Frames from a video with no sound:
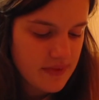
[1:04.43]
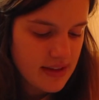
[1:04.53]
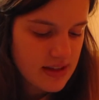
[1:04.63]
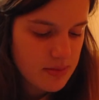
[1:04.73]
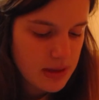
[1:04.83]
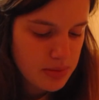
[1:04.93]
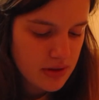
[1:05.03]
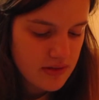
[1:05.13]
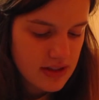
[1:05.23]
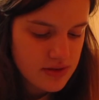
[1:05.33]
And the people
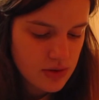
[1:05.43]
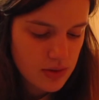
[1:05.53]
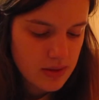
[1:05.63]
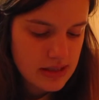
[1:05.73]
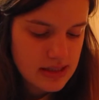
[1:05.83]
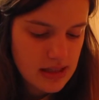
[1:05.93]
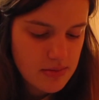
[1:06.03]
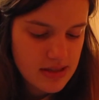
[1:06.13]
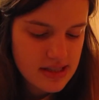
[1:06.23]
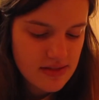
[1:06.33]
of Israel went into the
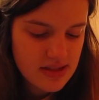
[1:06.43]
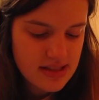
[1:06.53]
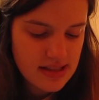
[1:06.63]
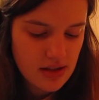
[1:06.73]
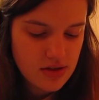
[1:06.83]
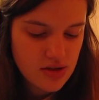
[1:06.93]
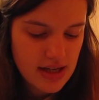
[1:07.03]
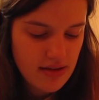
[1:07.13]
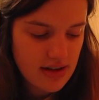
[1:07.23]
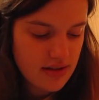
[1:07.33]
midst of the sea on
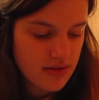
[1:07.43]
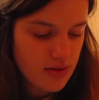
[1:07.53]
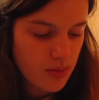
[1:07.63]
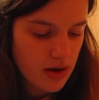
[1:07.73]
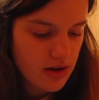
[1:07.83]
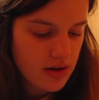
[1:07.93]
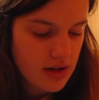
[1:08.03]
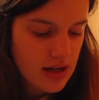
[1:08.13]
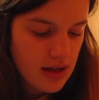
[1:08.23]
dry ground, the water